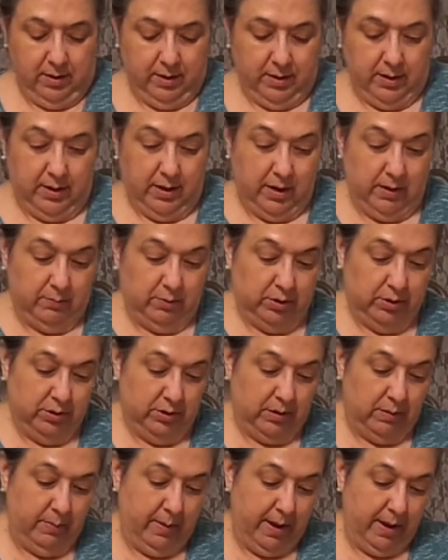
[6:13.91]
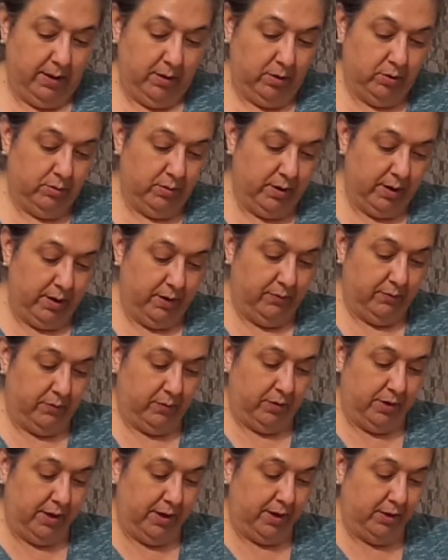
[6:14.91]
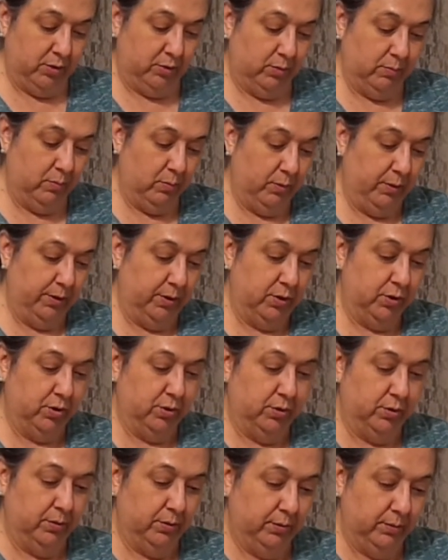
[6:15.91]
Now I'm just going to pat it dry for the extra moisture.